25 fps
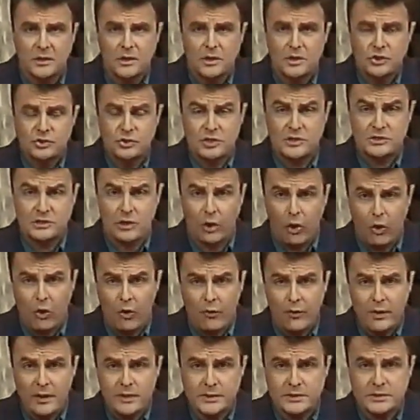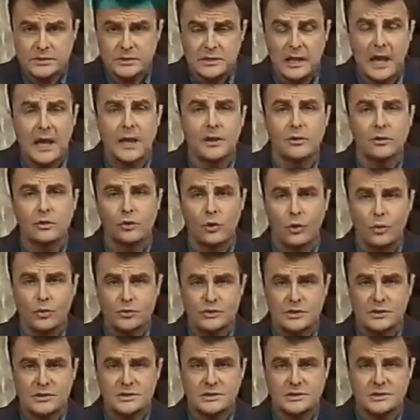She's glorious and
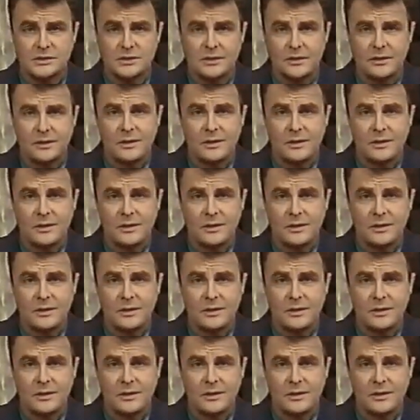gorgeous.